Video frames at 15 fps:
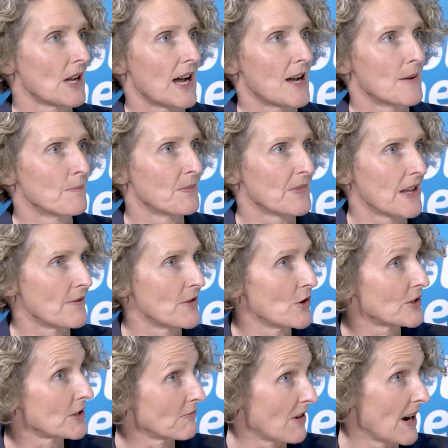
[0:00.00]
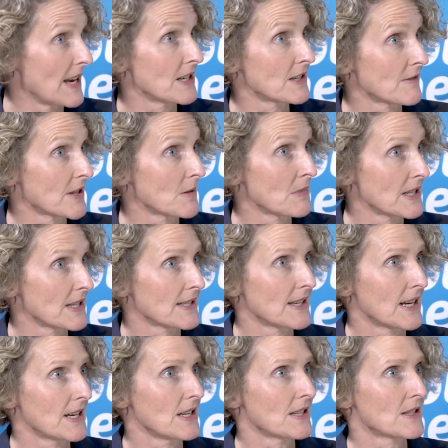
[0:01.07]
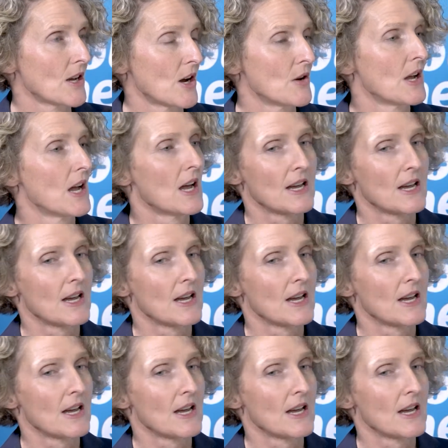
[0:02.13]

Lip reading: They've used a range of them in the study, so